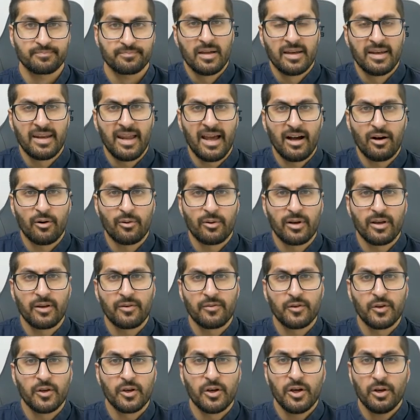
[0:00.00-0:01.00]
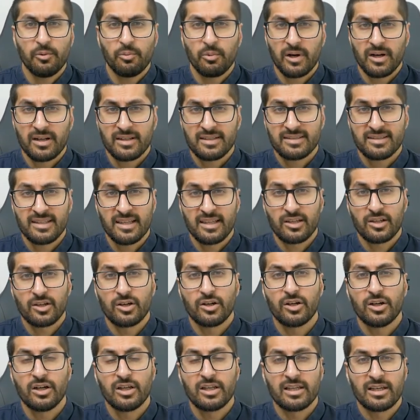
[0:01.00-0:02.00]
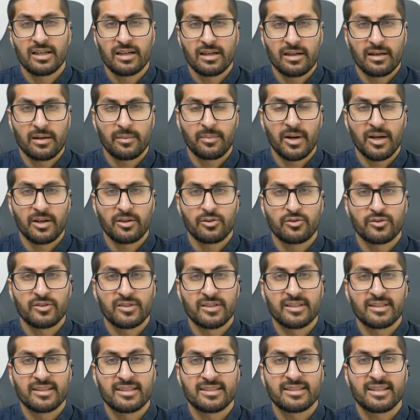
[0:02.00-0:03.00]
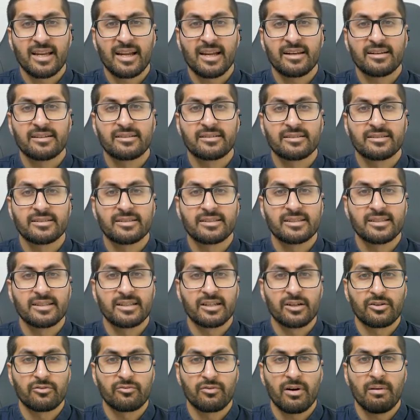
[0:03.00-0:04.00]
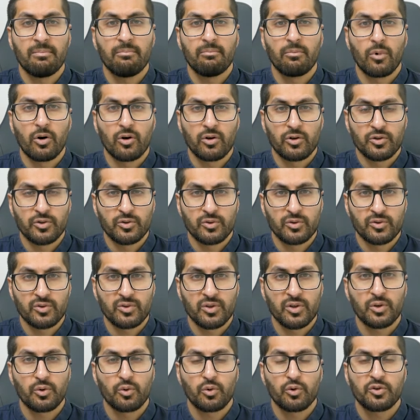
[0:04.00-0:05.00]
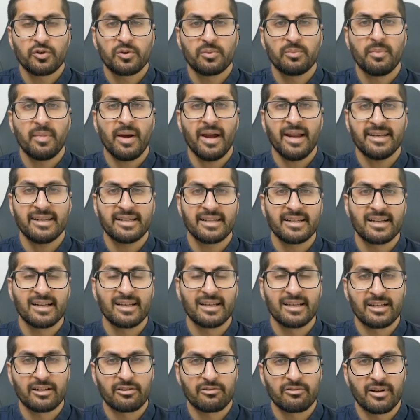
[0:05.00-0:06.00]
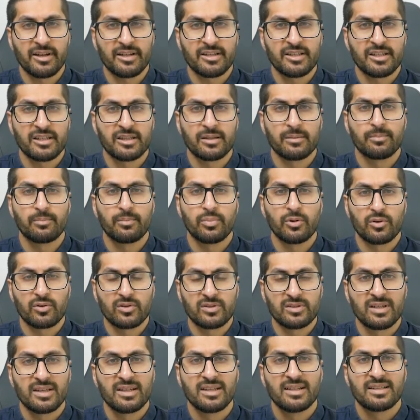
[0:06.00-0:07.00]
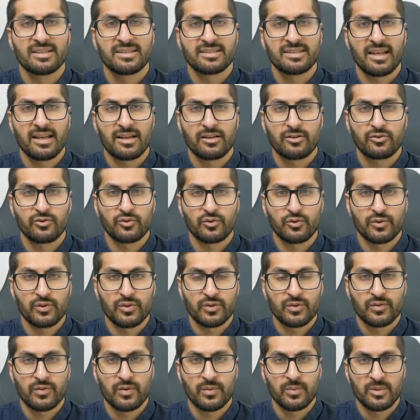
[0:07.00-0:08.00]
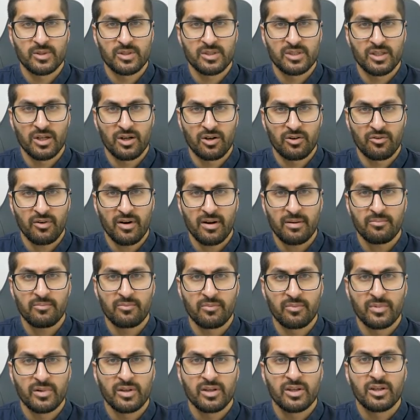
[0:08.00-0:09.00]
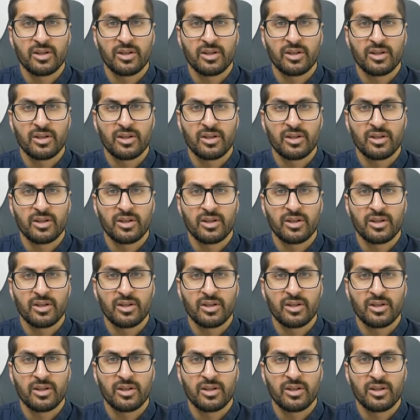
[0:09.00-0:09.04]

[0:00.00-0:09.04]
Now, if you heard what I said earlier about using the standard CRM modules and automatically creating the Books sales orders from the CRM